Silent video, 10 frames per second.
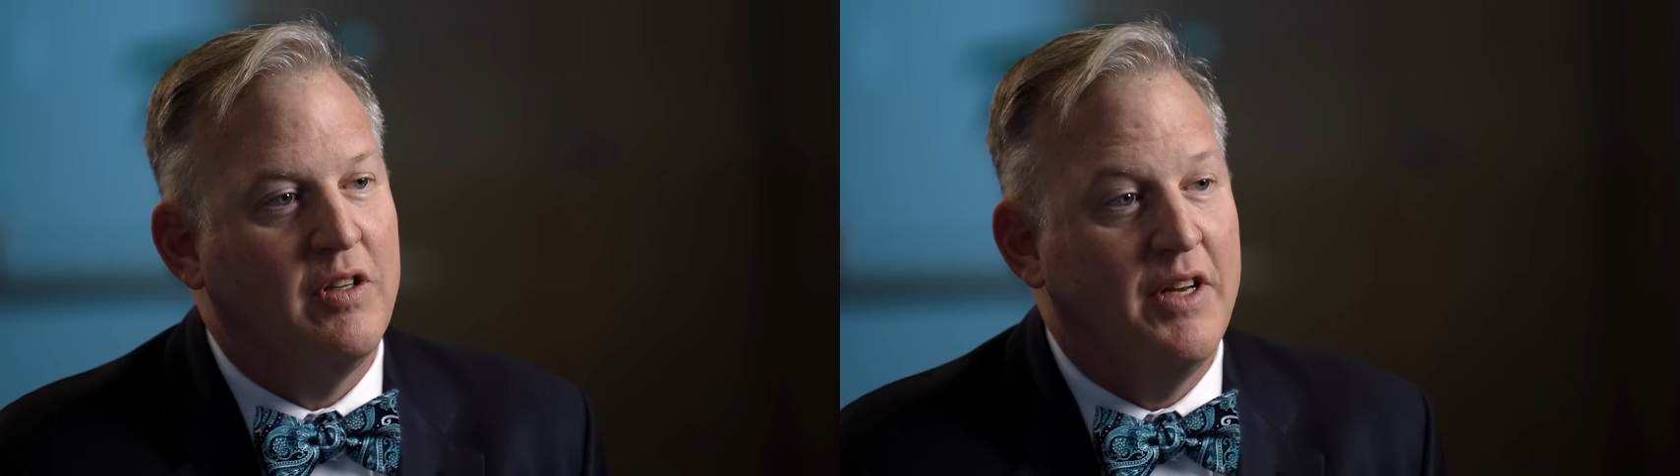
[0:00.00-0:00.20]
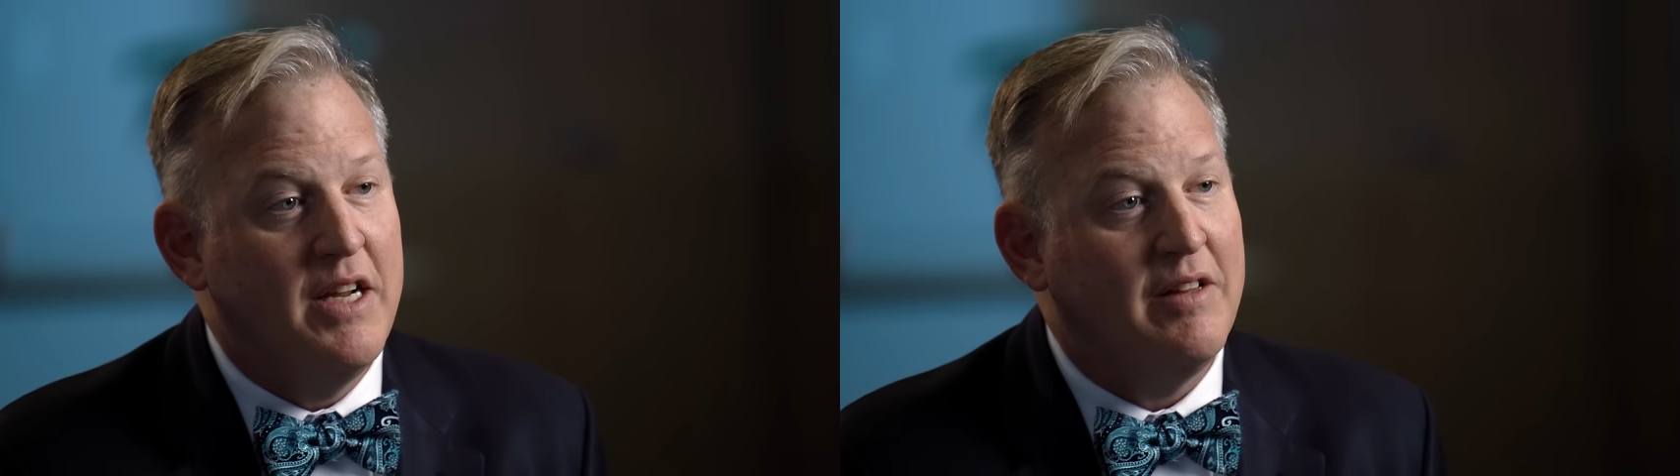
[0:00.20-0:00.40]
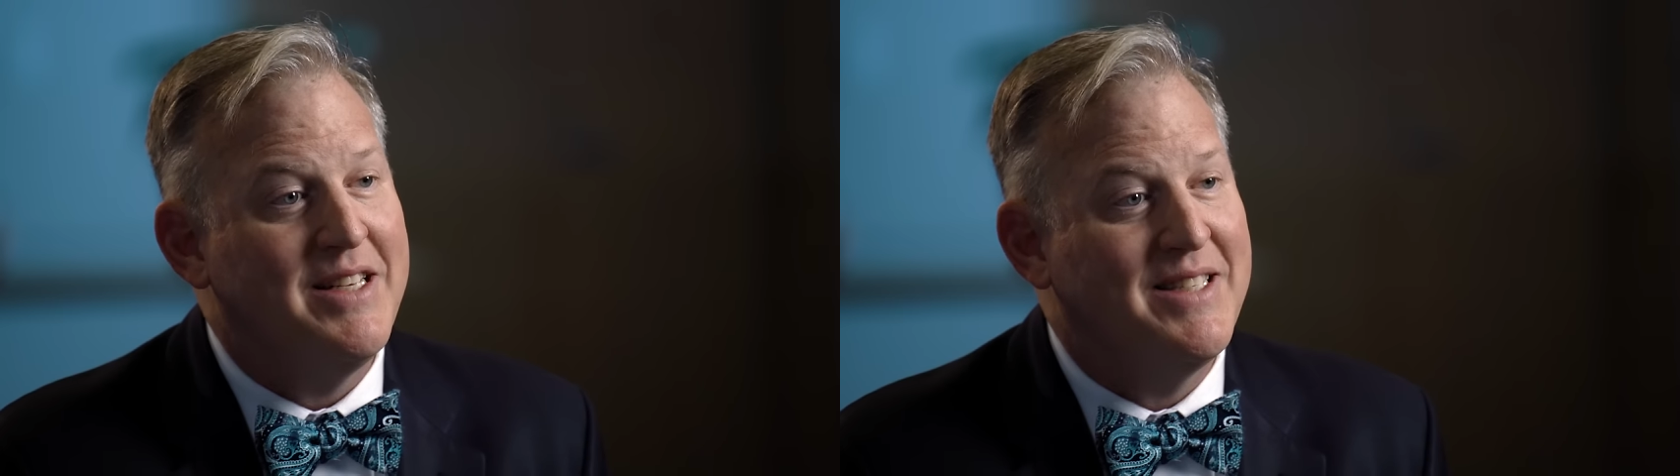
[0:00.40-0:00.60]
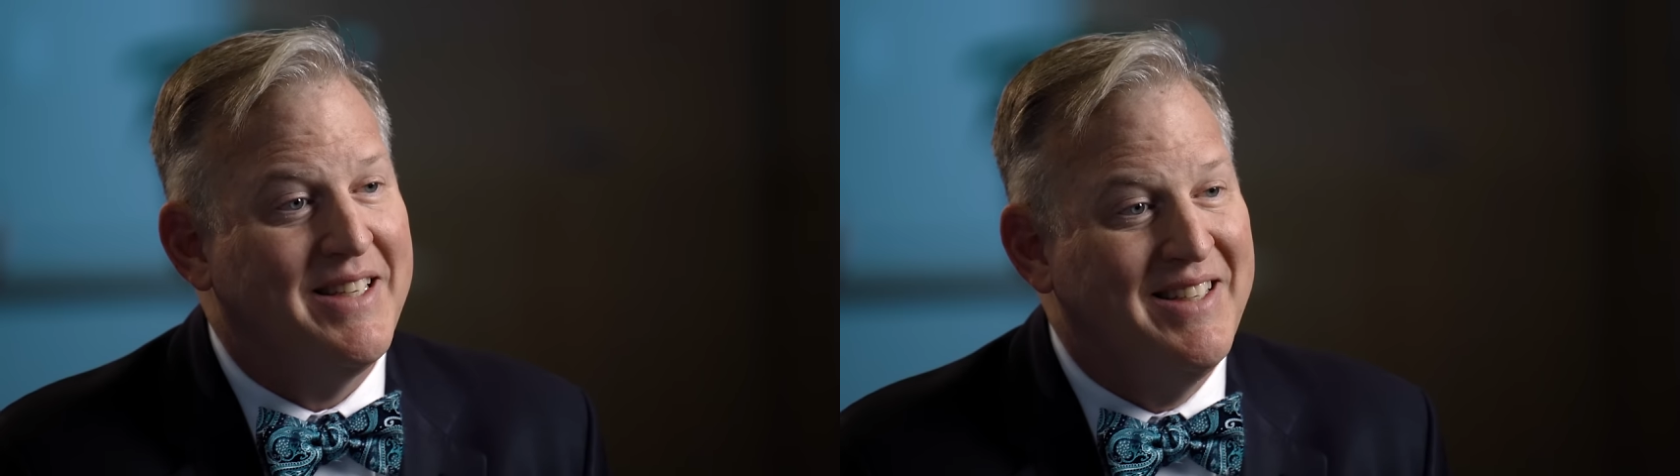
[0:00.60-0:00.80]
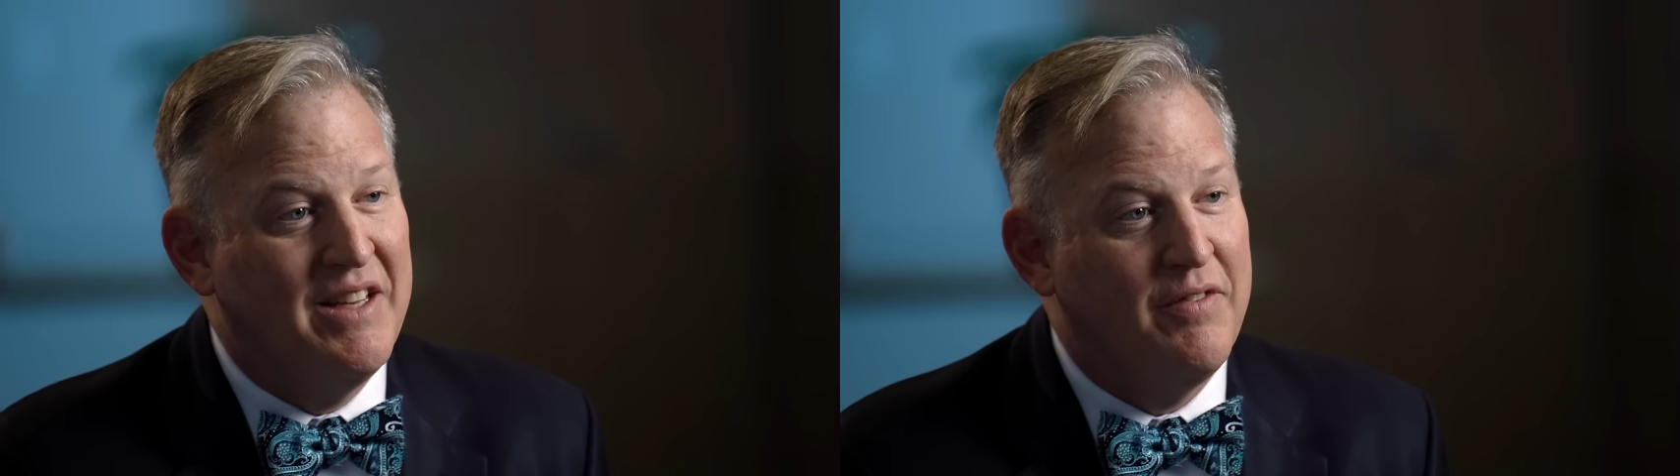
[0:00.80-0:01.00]
clinically
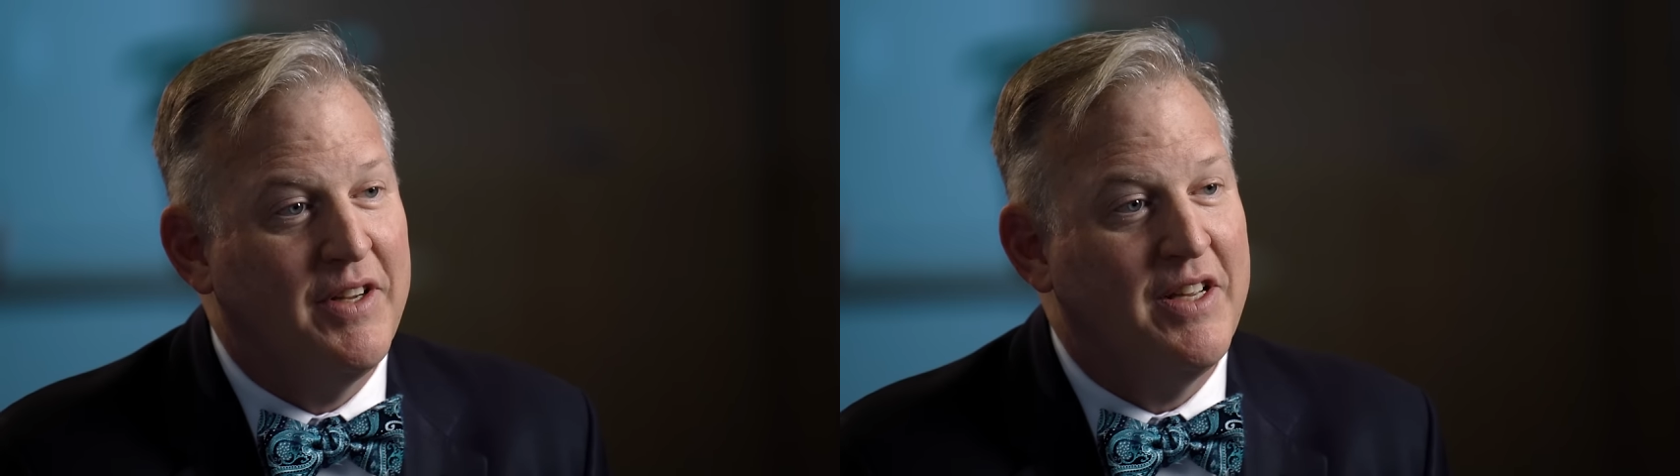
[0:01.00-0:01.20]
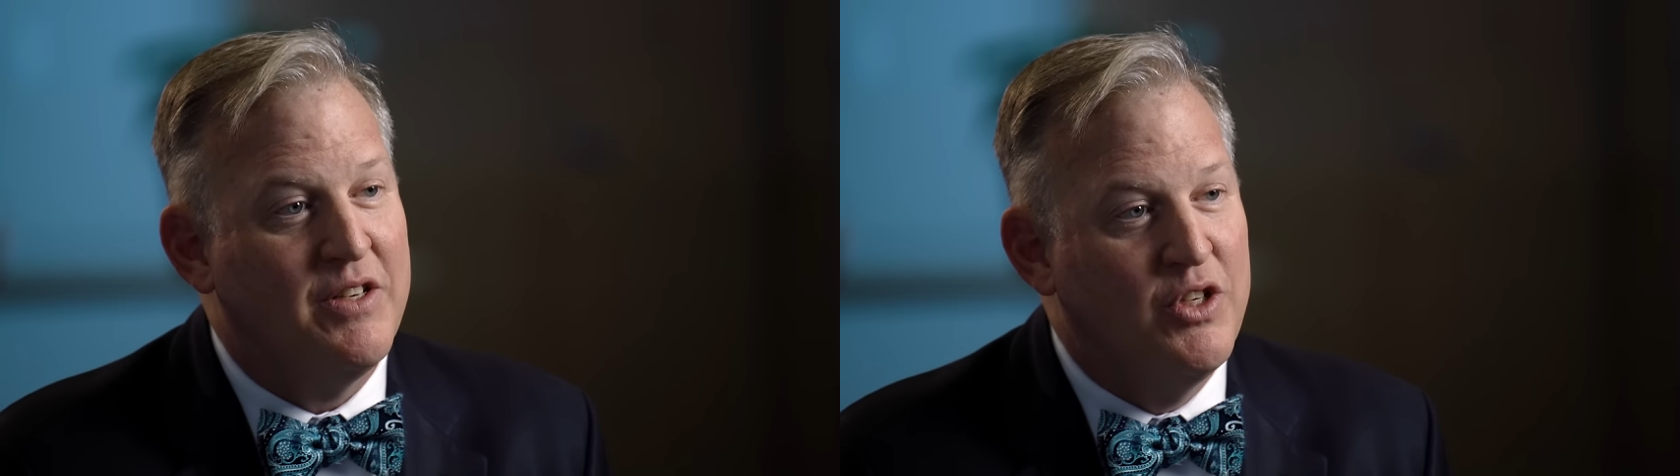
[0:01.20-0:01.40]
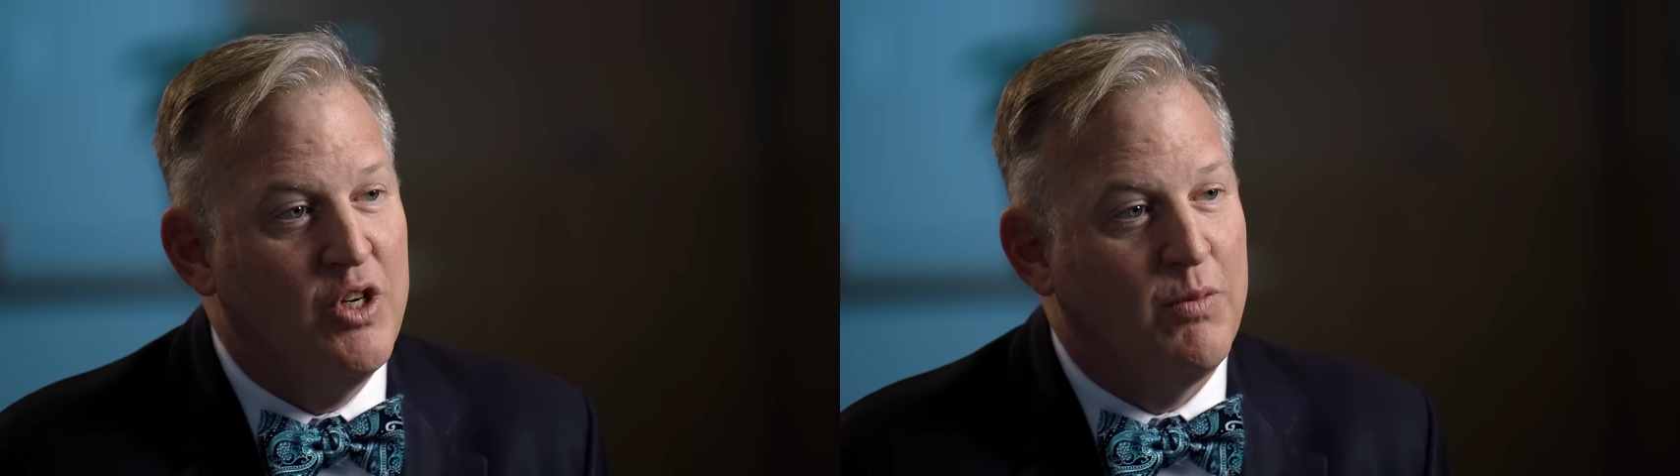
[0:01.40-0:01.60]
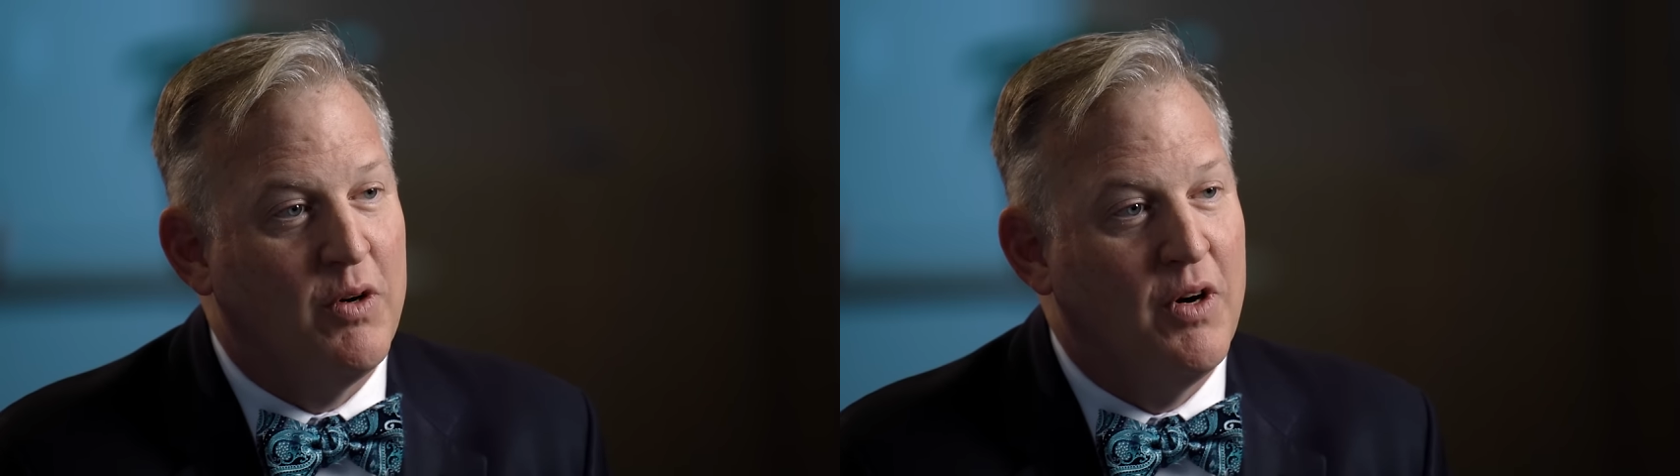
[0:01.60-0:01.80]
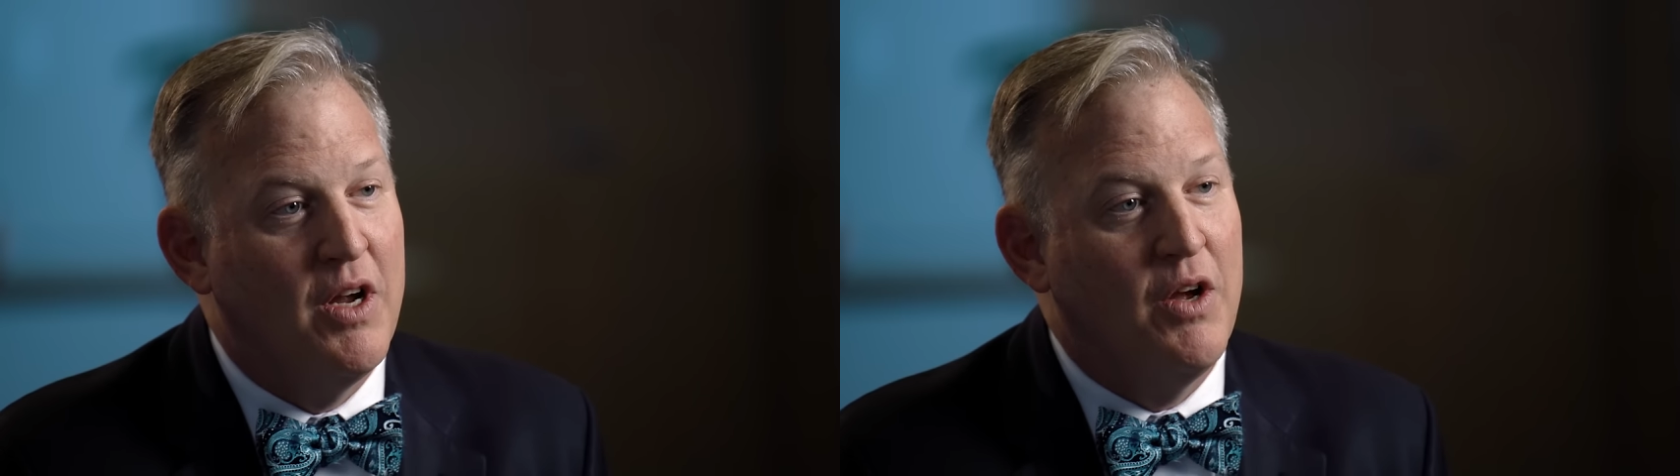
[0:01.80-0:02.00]
significant tumor